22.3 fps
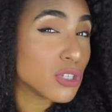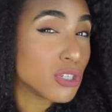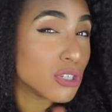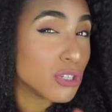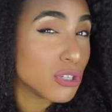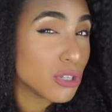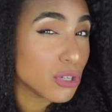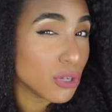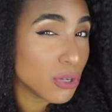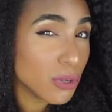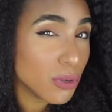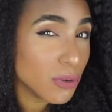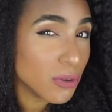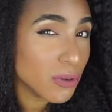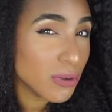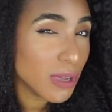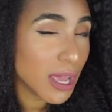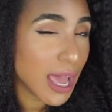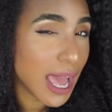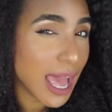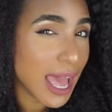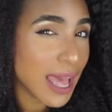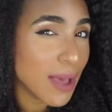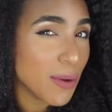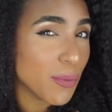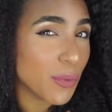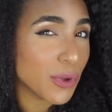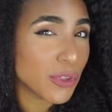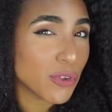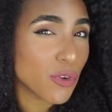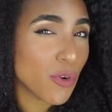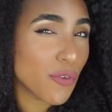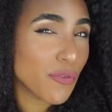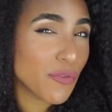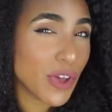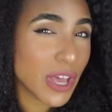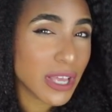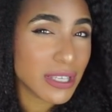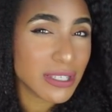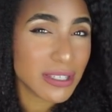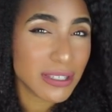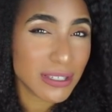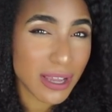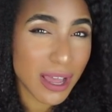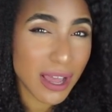2 when you're
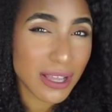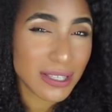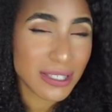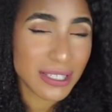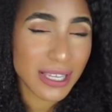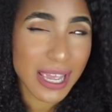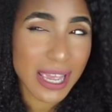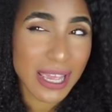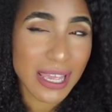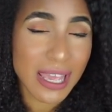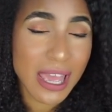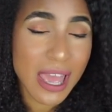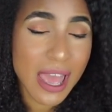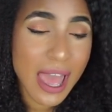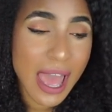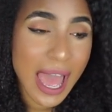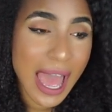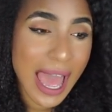first starting,